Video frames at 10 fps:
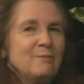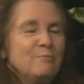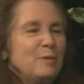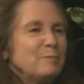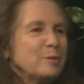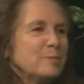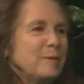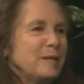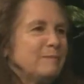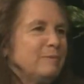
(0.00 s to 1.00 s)
people
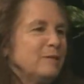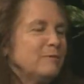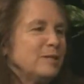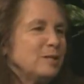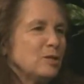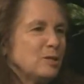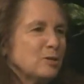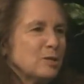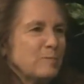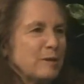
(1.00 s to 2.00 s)
speak in recent
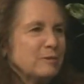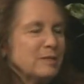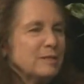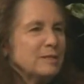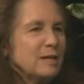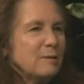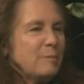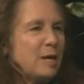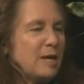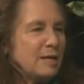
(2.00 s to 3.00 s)
years about type
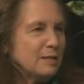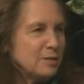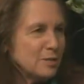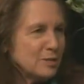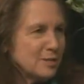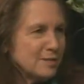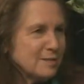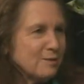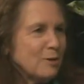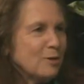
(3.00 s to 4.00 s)
A conditions,
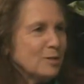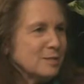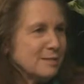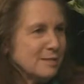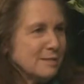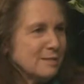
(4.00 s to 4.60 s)
disease.